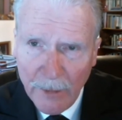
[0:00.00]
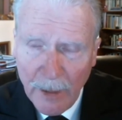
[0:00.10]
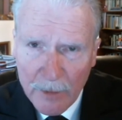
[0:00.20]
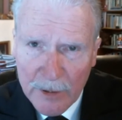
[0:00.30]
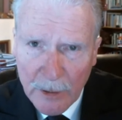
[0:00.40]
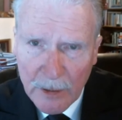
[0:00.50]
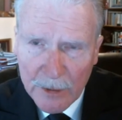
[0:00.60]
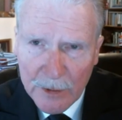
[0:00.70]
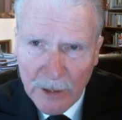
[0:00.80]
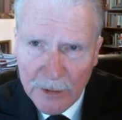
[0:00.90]
That was the
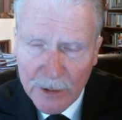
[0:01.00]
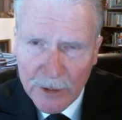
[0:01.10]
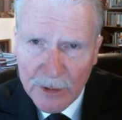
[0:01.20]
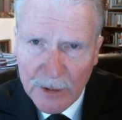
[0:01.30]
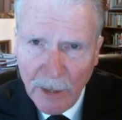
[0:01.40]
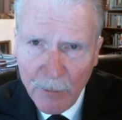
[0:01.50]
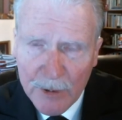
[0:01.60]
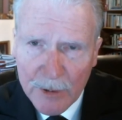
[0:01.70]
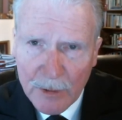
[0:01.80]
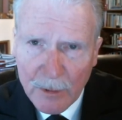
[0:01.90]
consensus. That
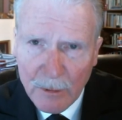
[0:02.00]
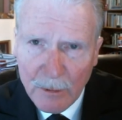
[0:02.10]
was